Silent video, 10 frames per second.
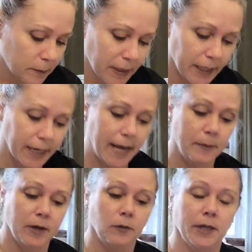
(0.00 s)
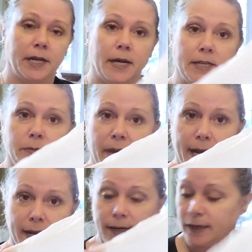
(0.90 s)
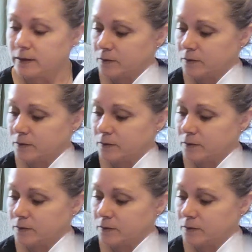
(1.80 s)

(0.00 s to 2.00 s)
it came in a really nice bag.